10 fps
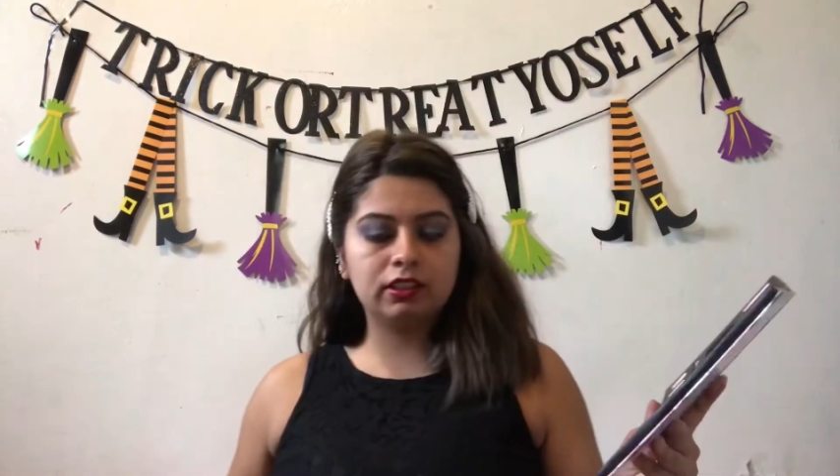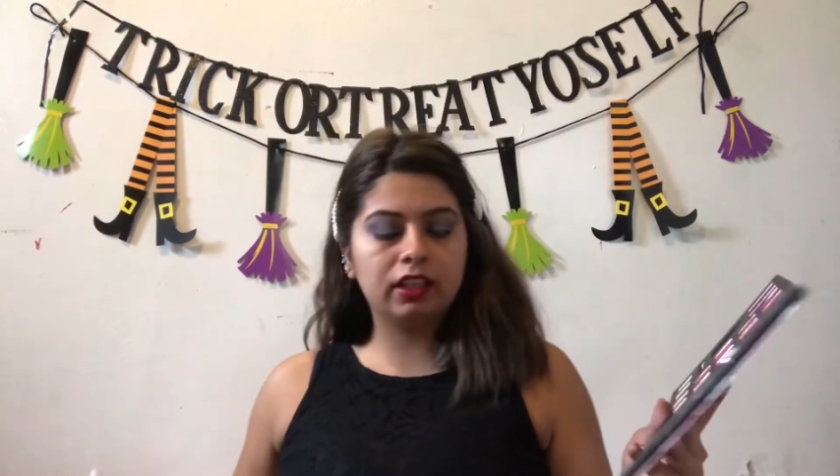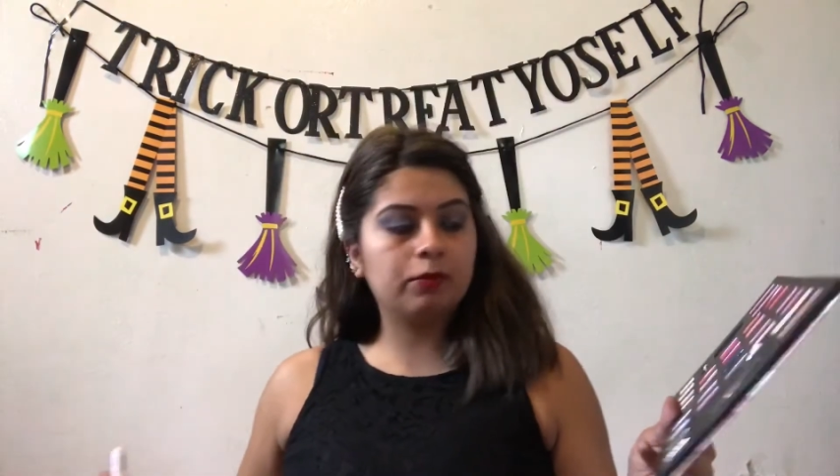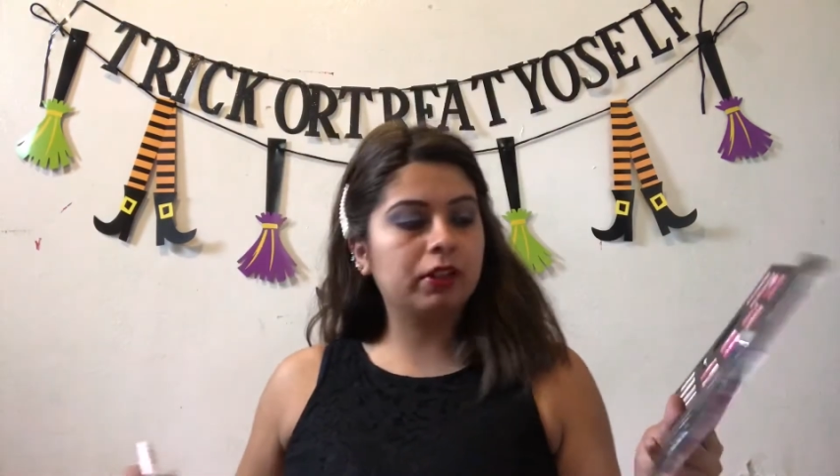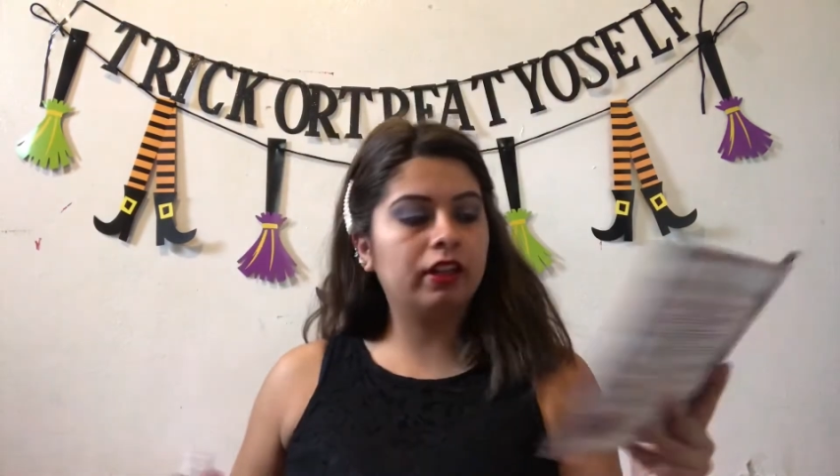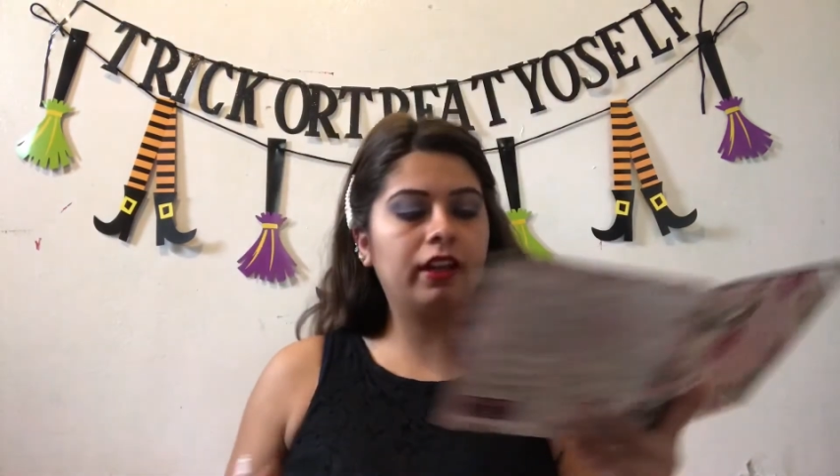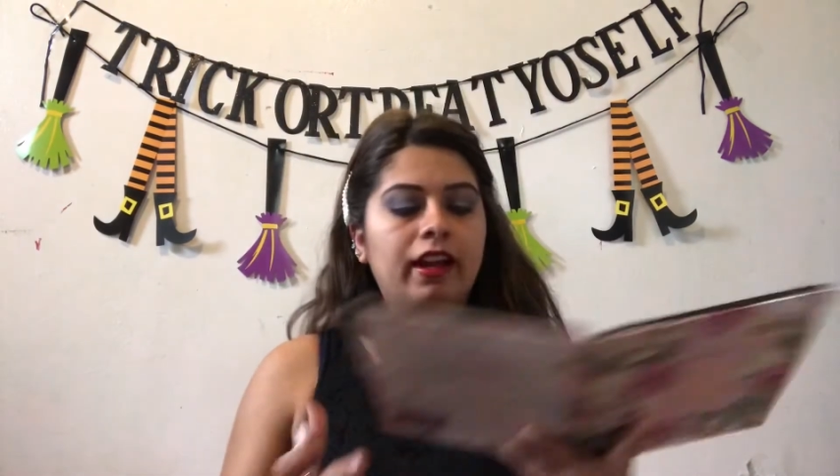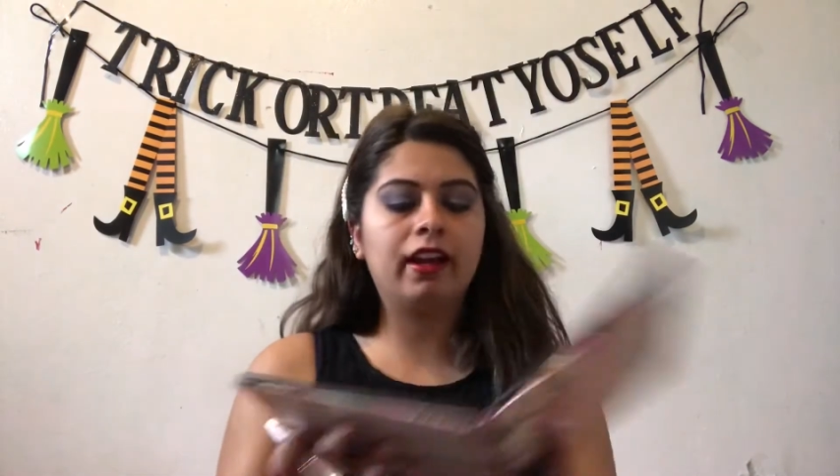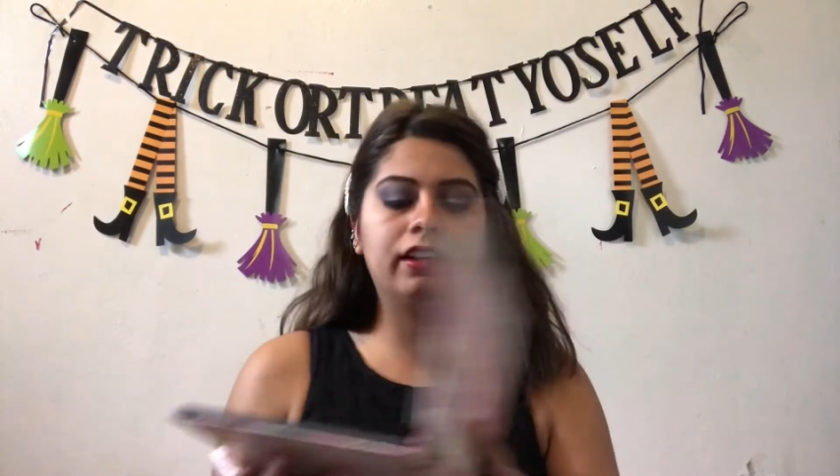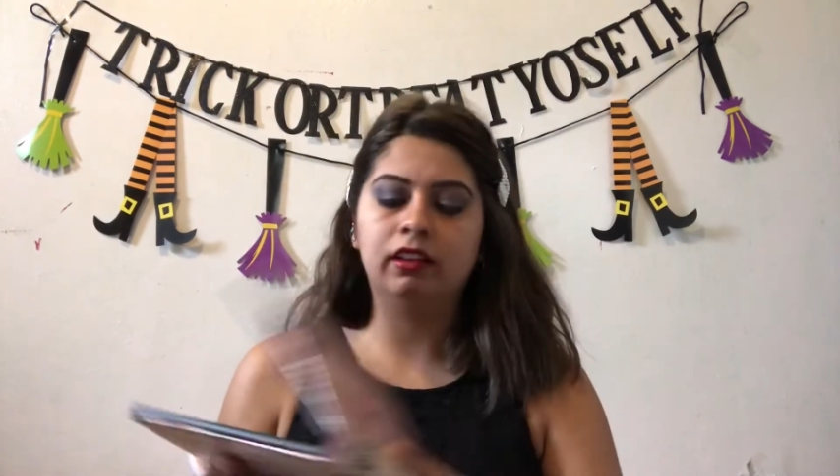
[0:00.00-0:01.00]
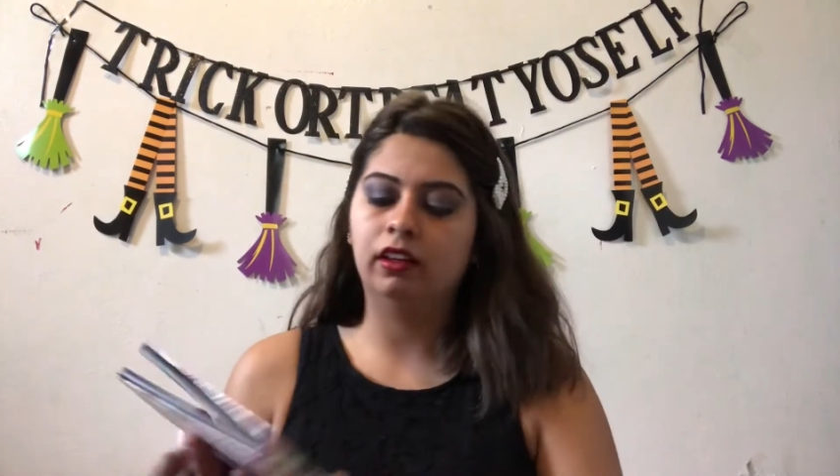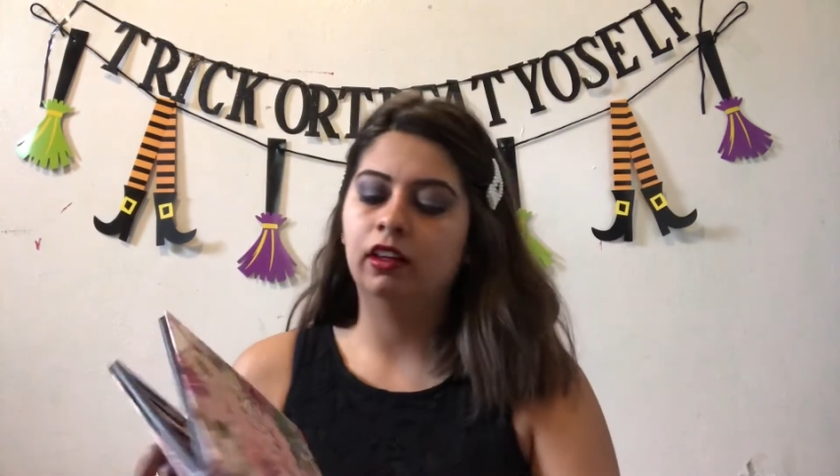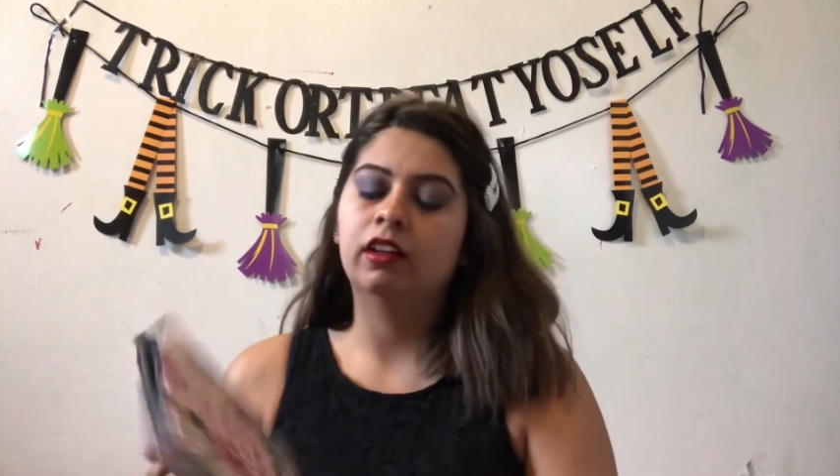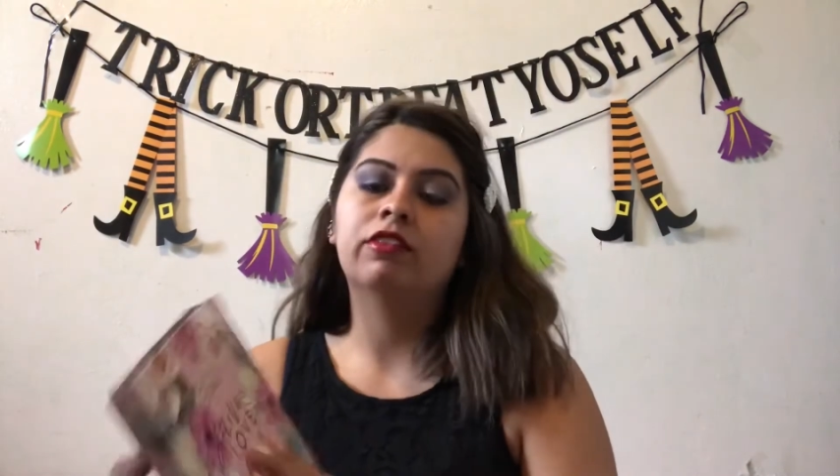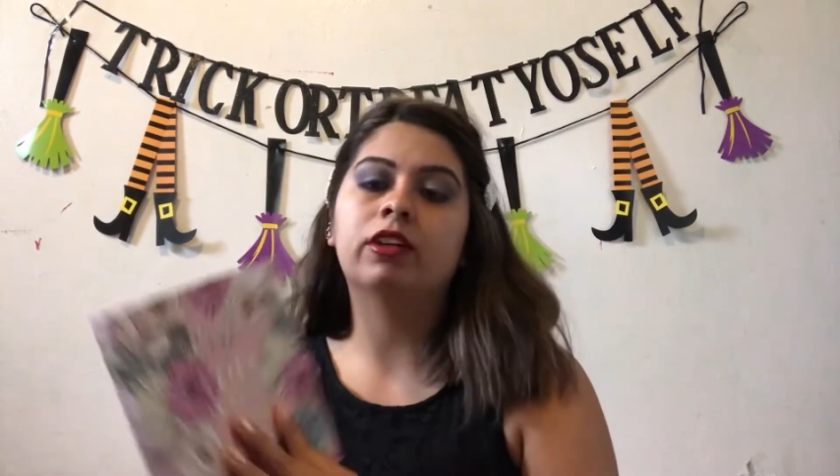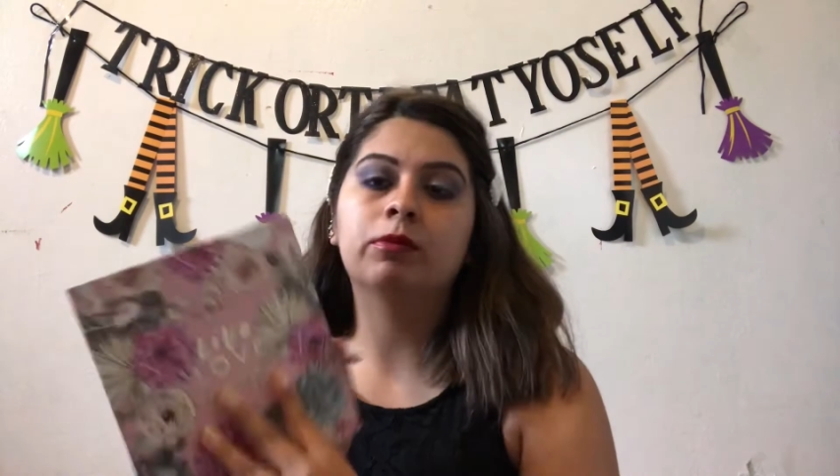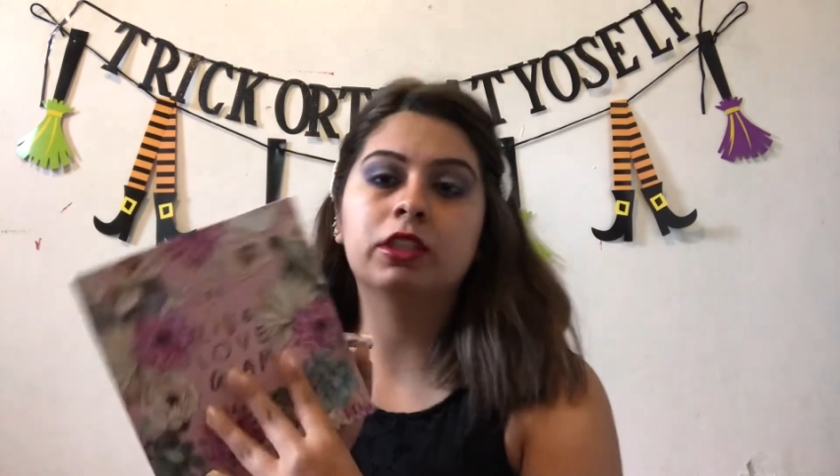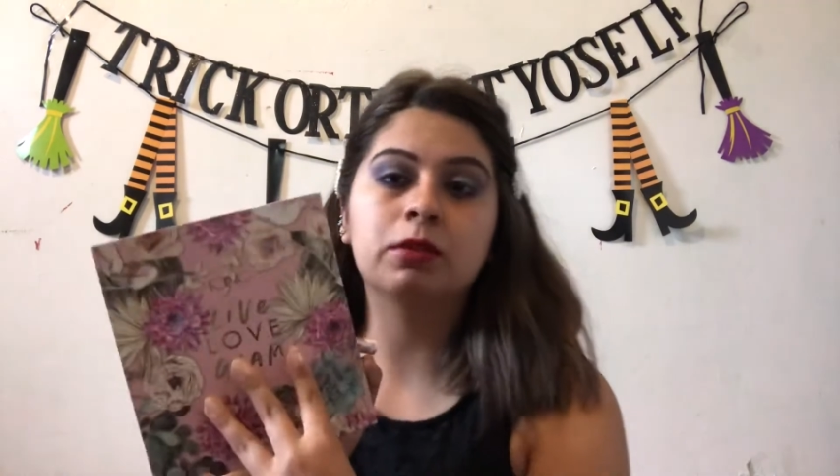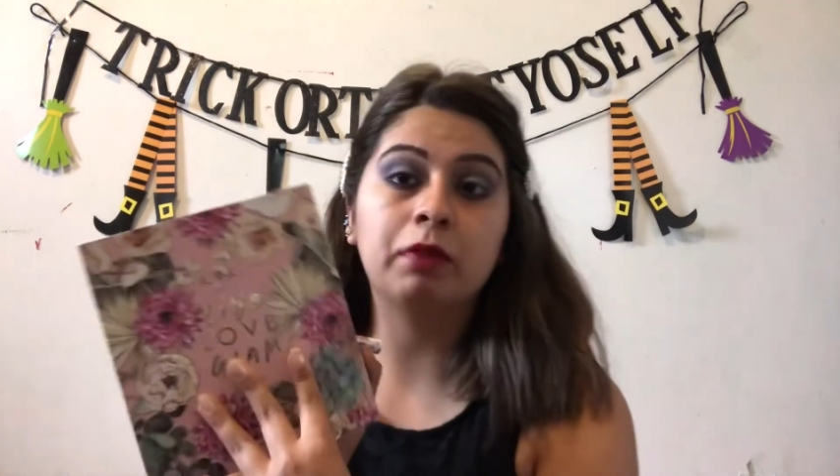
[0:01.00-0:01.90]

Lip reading: thing I'm gonna add from this